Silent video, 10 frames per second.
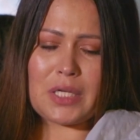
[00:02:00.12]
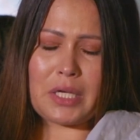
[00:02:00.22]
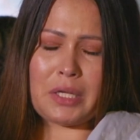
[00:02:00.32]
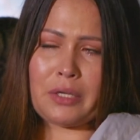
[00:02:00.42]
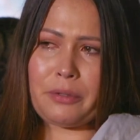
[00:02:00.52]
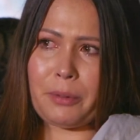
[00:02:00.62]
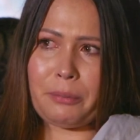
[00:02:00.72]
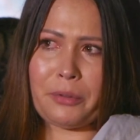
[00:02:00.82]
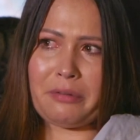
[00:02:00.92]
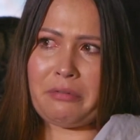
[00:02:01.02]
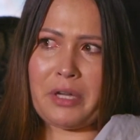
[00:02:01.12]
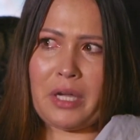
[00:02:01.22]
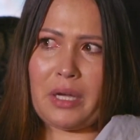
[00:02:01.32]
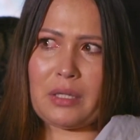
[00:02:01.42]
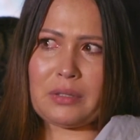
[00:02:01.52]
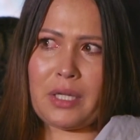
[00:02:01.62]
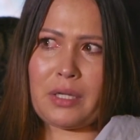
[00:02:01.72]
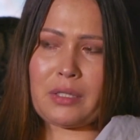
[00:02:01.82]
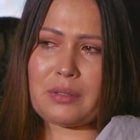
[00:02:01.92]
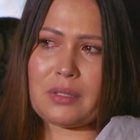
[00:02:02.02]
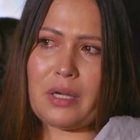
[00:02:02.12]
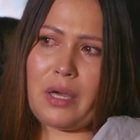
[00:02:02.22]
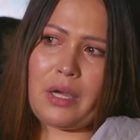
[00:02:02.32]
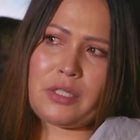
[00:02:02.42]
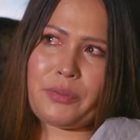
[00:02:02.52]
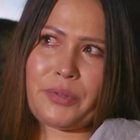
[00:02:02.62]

I can't remember if I like had to